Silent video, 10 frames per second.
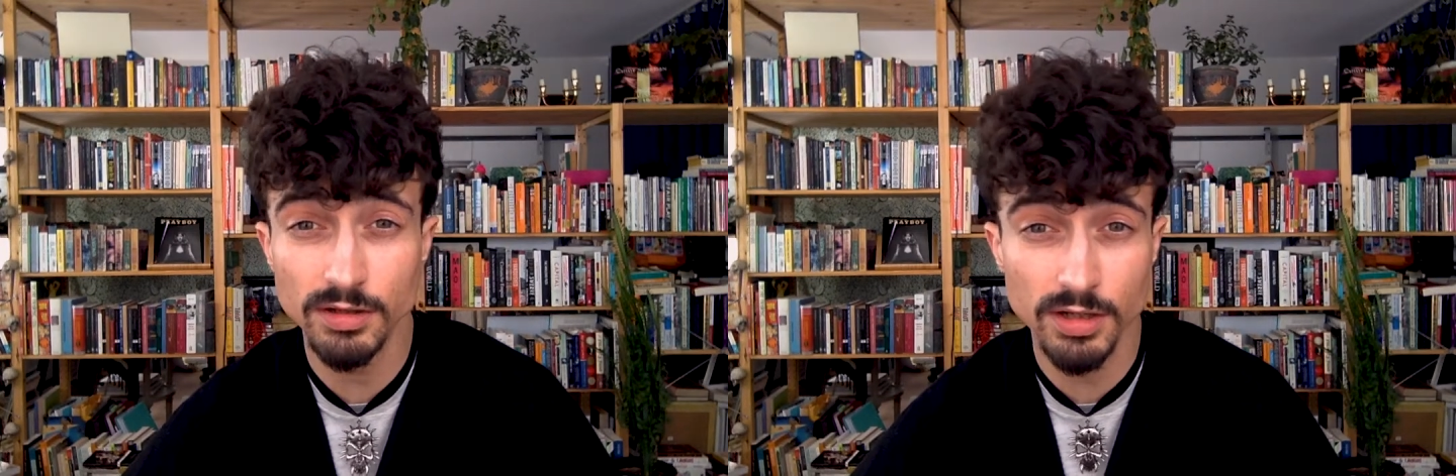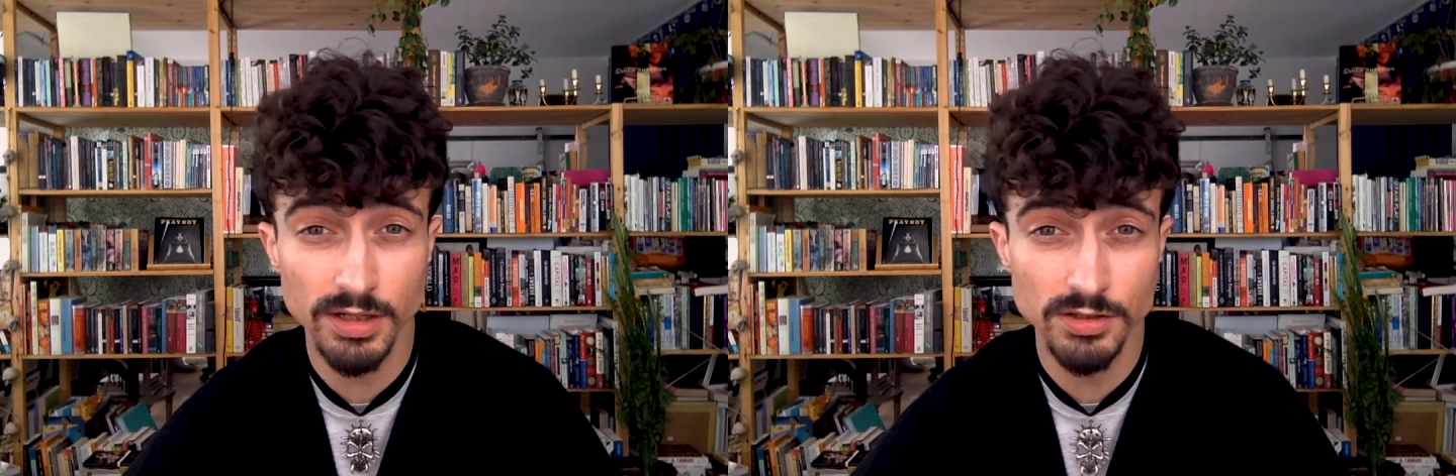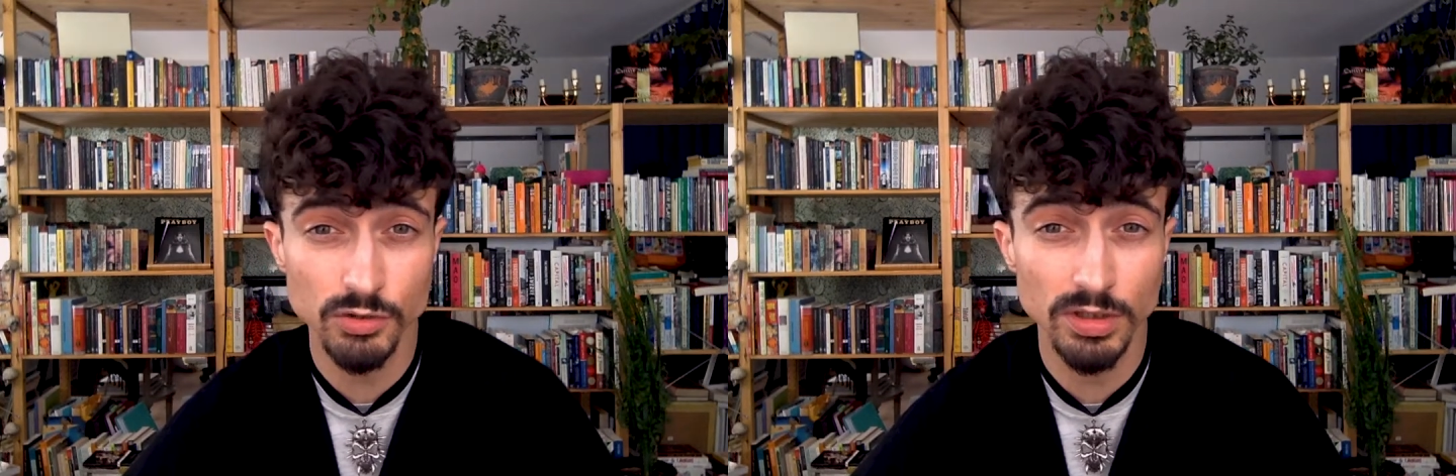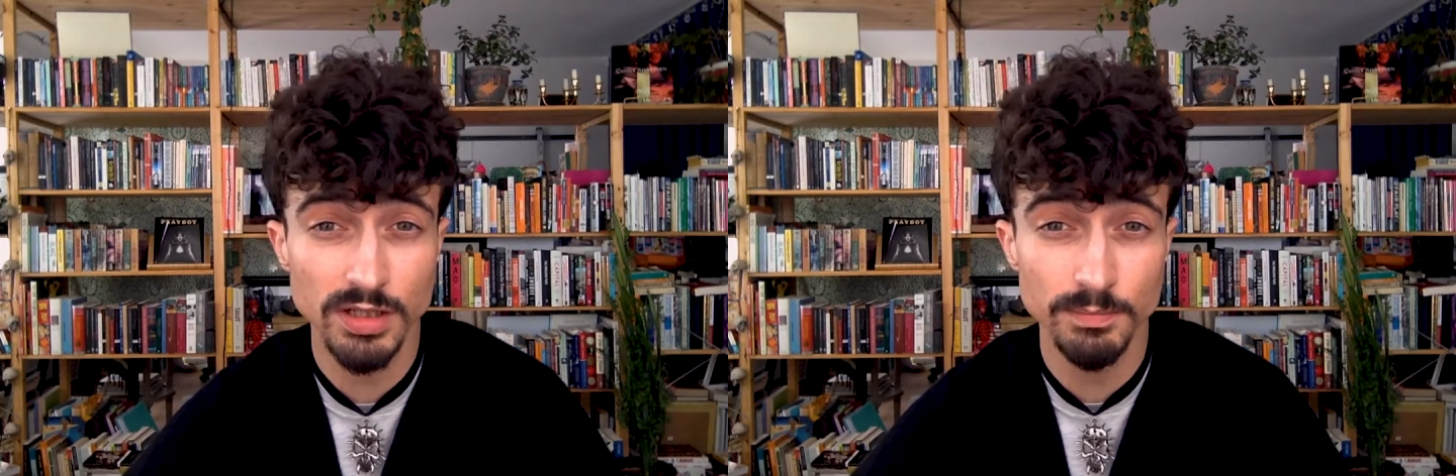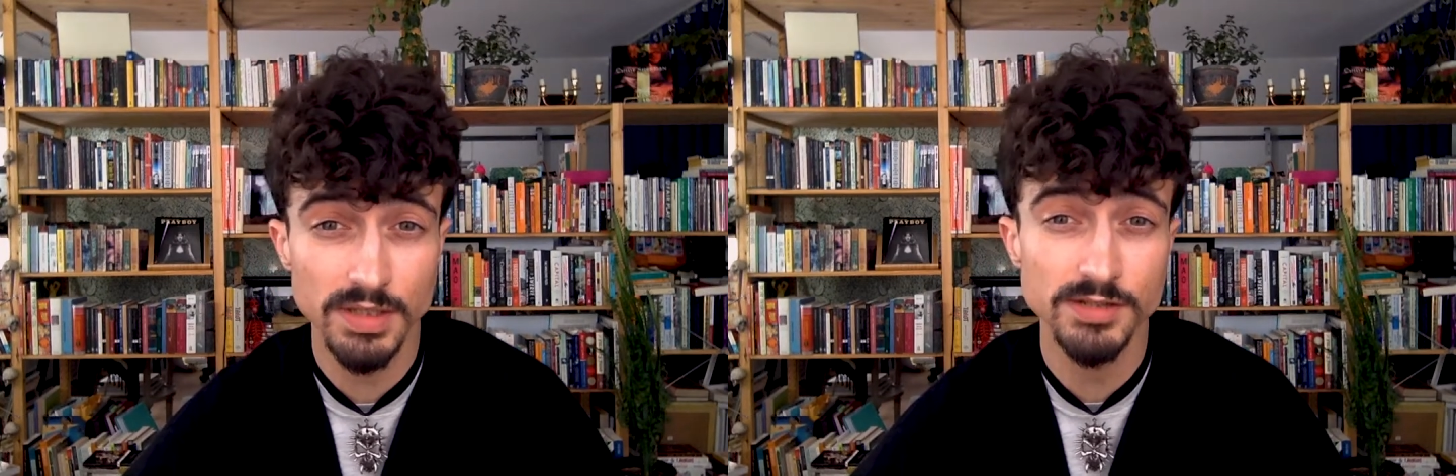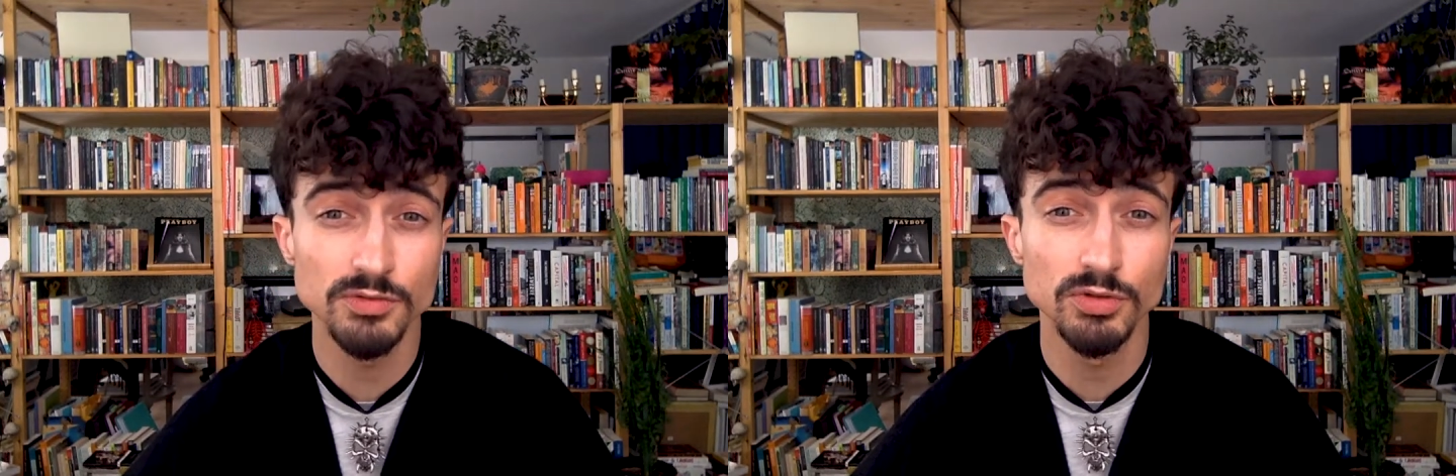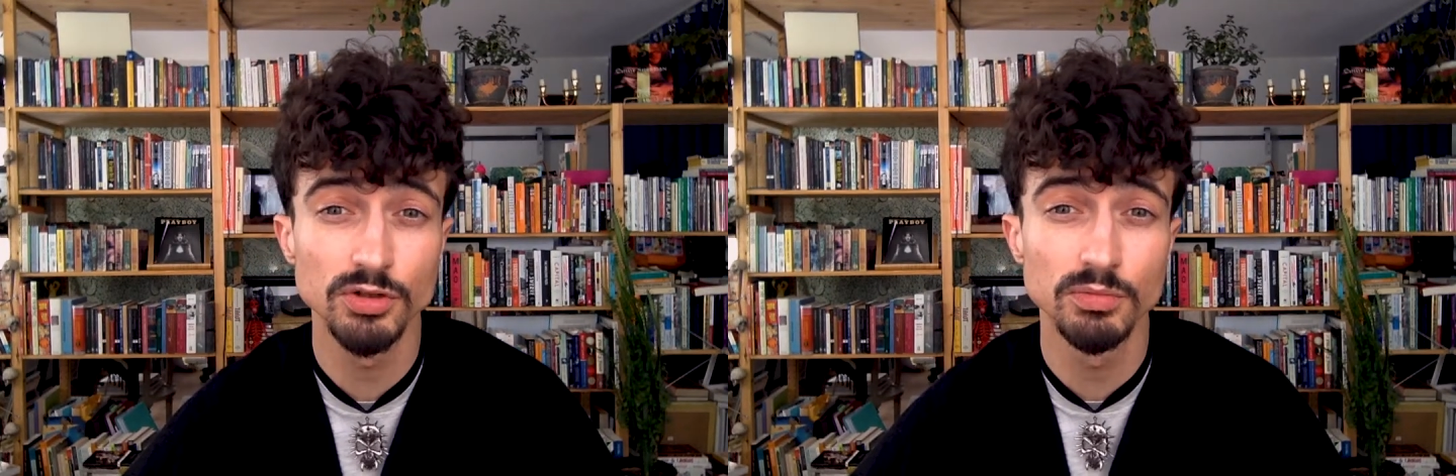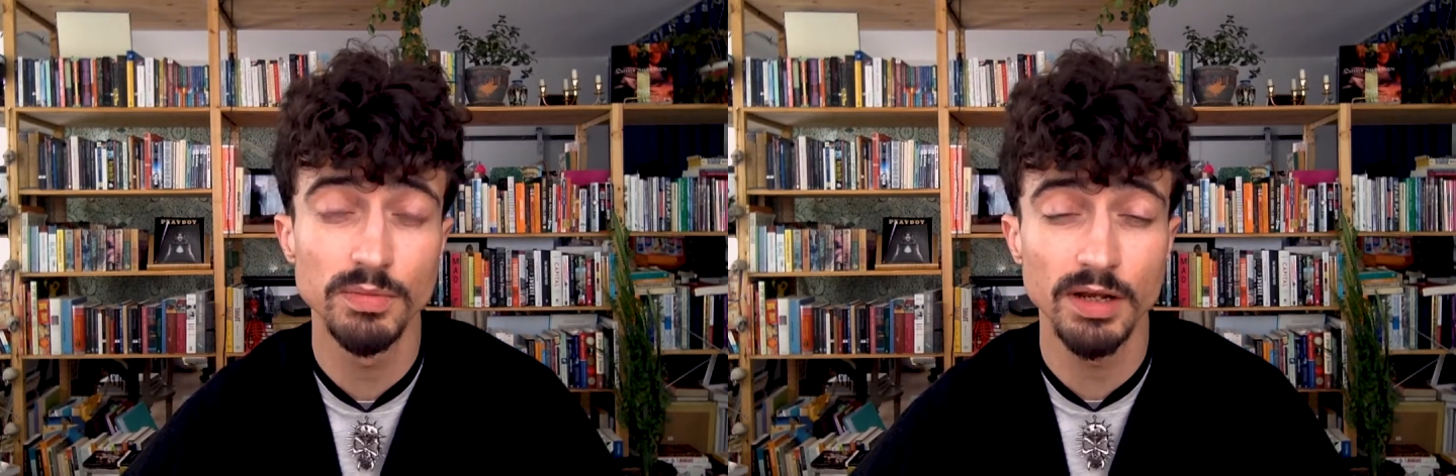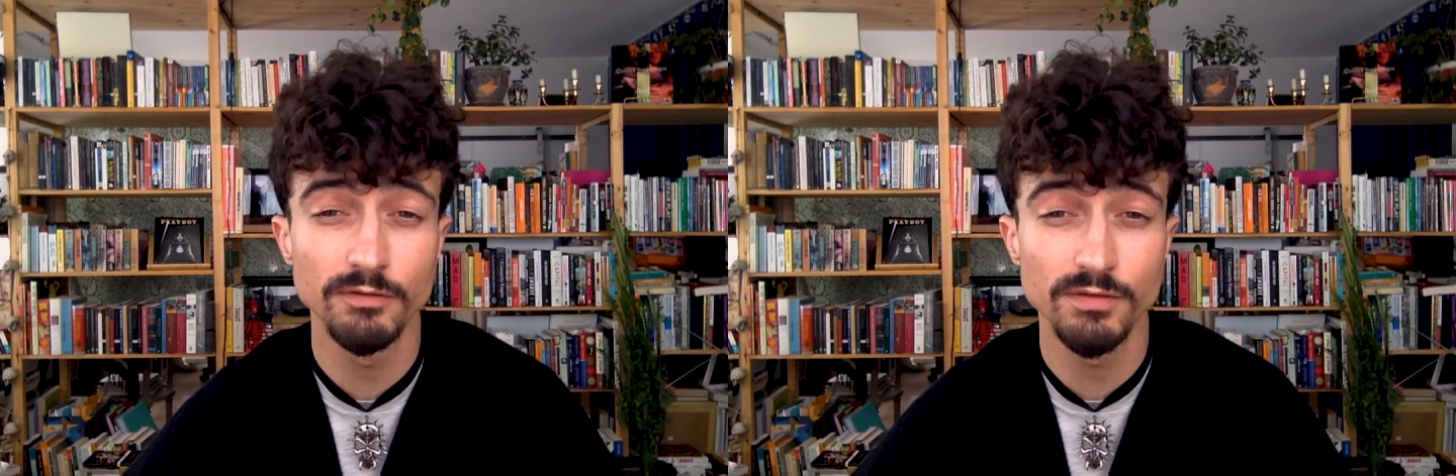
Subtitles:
look into Olympia's room and